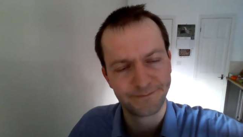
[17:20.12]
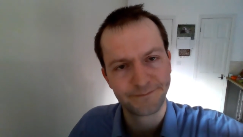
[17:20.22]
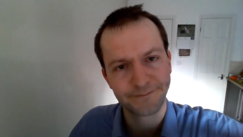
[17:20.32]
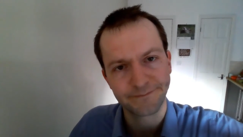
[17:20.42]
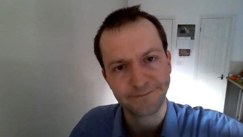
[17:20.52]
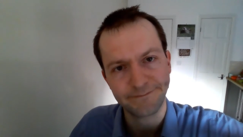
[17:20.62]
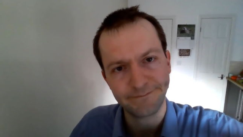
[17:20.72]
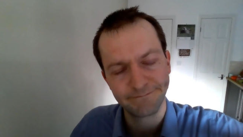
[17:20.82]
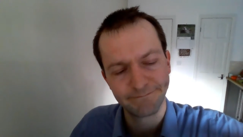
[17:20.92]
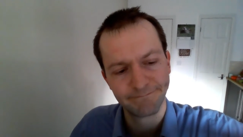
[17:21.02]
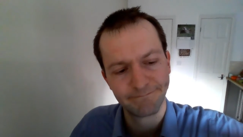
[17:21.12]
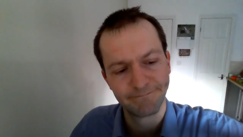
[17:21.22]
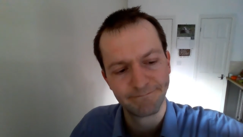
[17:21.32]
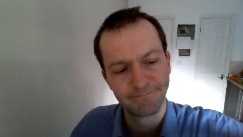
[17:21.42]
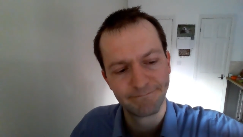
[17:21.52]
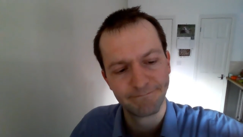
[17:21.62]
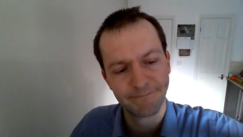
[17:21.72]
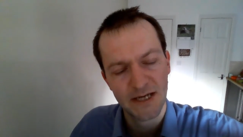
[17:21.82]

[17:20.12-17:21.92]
(no one is talking)